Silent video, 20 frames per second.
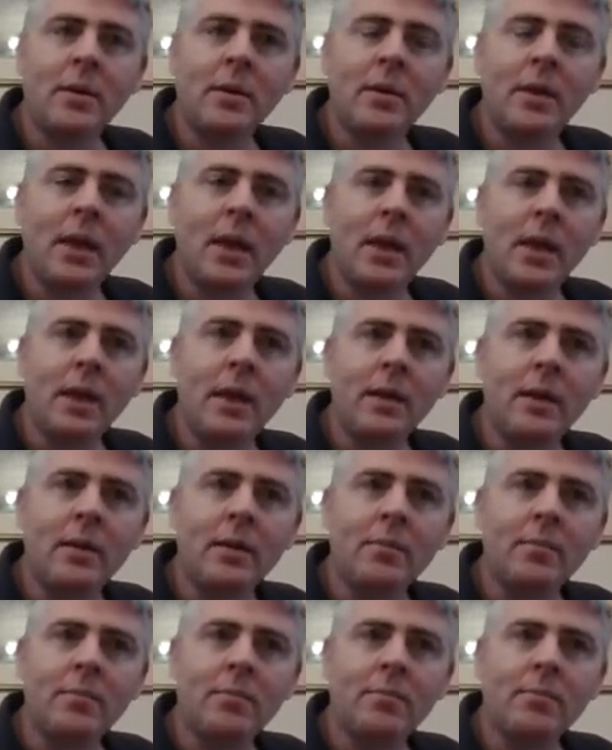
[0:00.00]
the
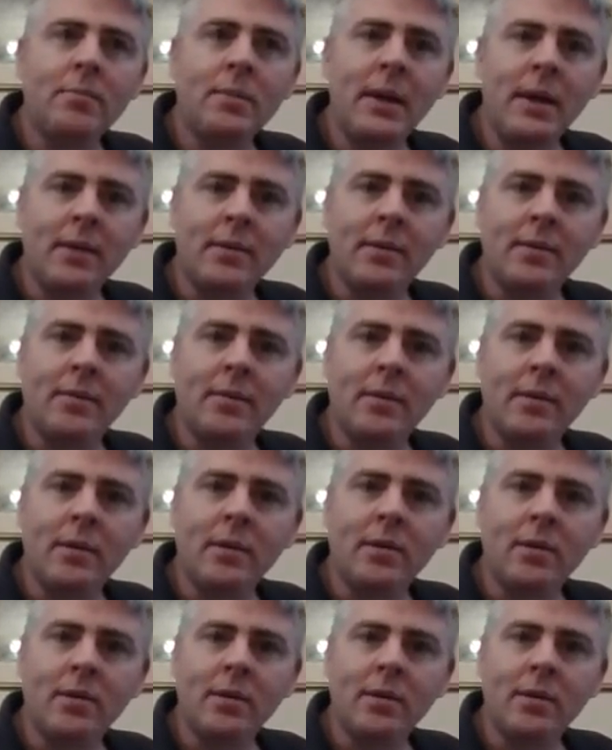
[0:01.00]
metre is a